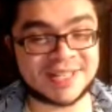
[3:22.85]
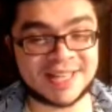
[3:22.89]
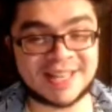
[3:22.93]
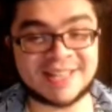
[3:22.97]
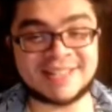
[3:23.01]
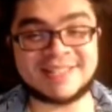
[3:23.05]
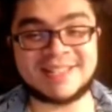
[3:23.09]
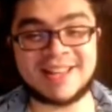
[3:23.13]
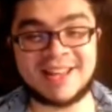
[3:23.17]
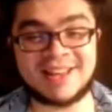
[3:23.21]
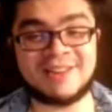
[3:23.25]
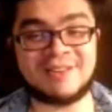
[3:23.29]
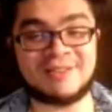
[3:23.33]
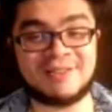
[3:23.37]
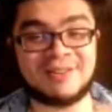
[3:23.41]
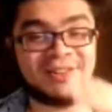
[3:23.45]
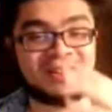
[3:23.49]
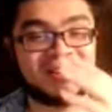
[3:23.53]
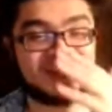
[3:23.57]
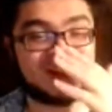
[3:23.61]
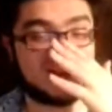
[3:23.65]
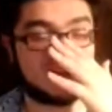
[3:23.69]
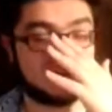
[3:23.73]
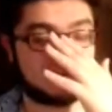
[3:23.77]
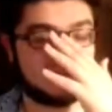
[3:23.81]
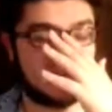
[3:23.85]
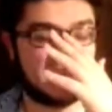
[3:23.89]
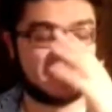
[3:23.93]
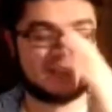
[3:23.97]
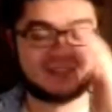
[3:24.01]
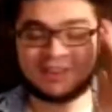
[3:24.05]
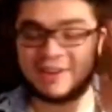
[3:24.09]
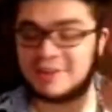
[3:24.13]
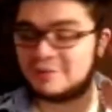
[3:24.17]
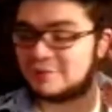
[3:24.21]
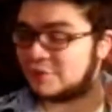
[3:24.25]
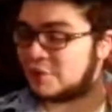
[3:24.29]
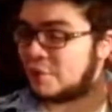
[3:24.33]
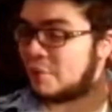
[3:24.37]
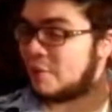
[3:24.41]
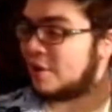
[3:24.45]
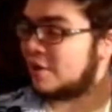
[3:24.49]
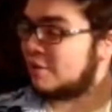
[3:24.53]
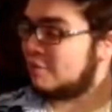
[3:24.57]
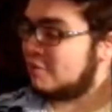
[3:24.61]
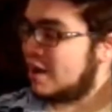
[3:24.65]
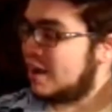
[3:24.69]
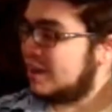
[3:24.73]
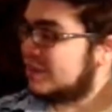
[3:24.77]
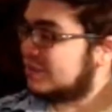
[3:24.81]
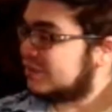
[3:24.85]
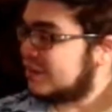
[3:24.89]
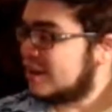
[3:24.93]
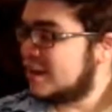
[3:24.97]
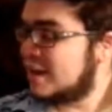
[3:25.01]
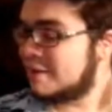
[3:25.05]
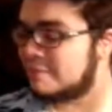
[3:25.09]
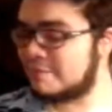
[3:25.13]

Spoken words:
hits that you really need, man. It's tough scoring runs.